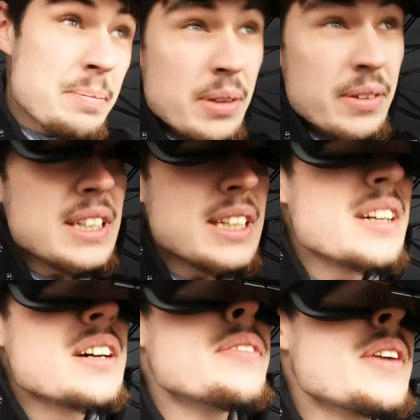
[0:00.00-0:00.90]
Put the
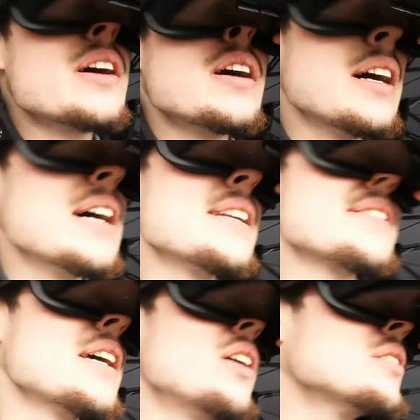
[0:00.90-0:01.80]
VR
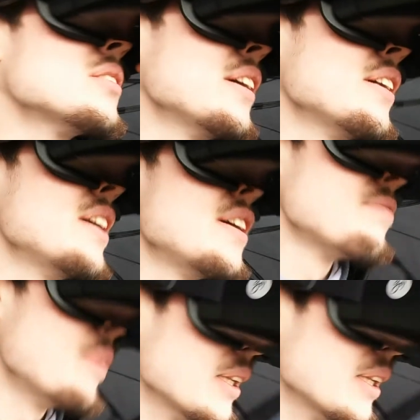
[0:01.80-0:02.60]
headset on. If my